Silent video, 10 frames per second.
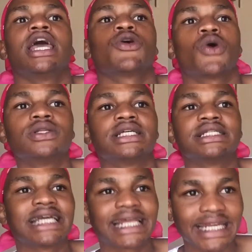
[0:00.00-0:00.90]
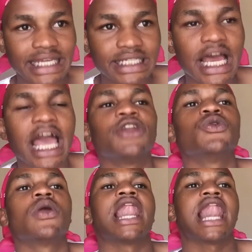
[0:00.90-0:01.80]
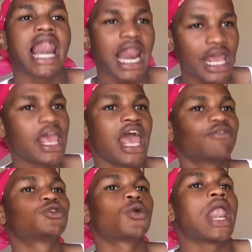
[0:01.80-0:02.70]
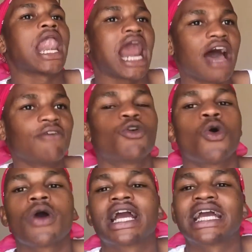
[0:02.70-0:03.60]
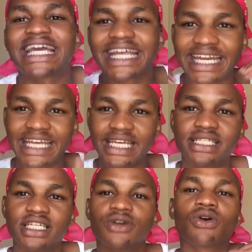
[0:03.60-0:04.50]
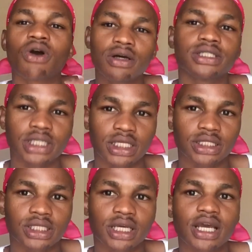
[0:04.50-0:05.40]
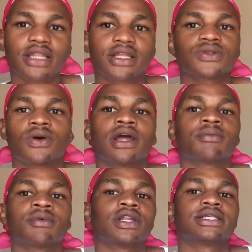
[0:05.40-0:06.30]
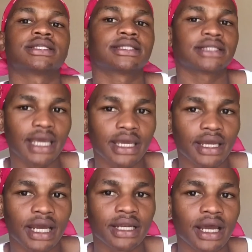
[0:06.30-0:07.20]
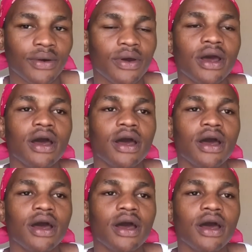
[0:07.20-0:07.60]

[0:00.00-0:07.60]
a content creator, and you have to love creating content. That's all I'm gonna say right now.